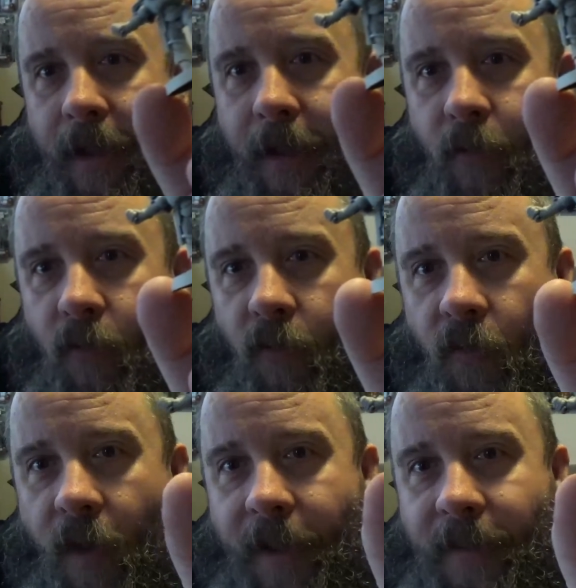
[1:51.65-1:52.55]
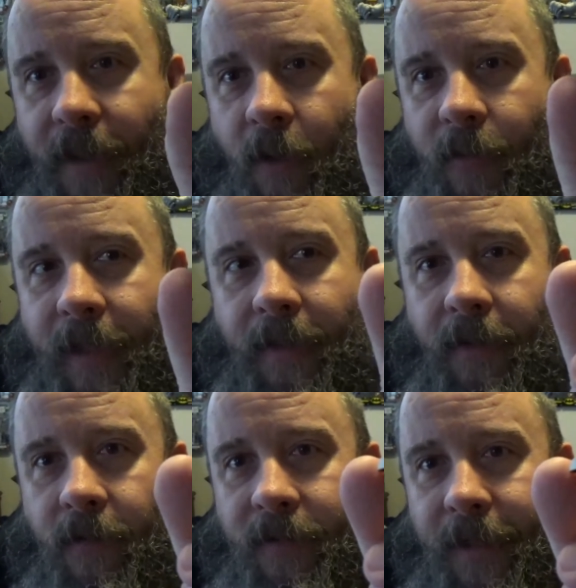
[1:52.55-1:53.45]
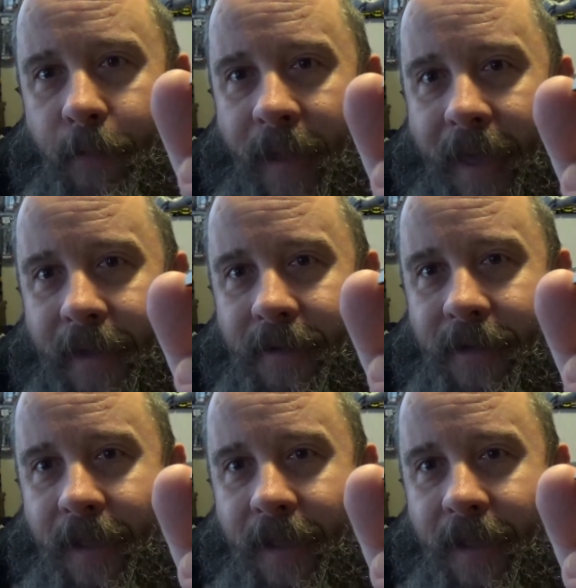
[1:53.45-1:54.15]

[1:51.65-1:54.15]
It right there with that little knee pad,